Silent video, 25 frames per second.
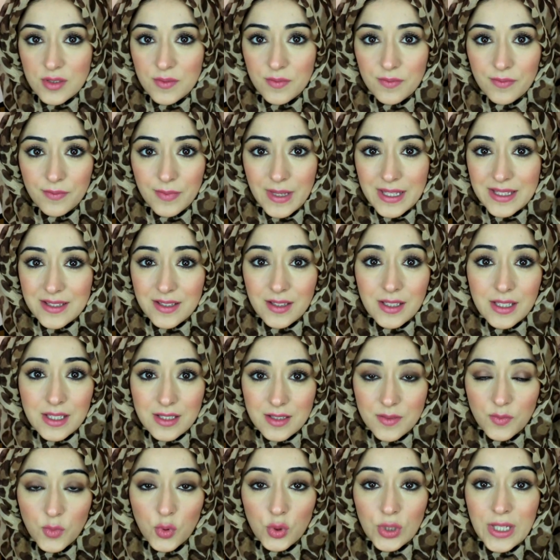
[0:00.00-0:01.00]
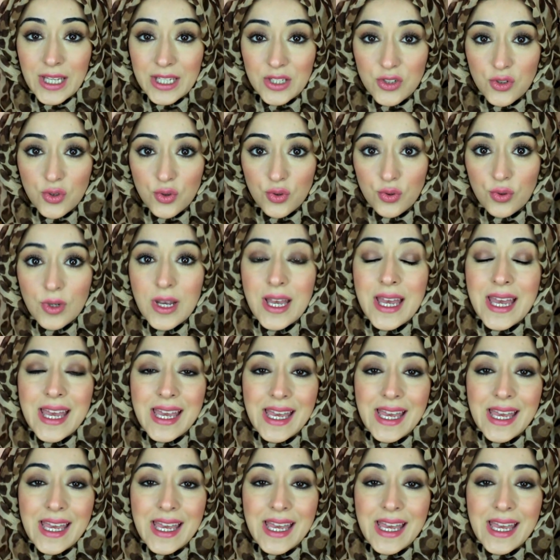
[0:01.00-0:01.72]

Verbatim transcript: just better. It's more natural.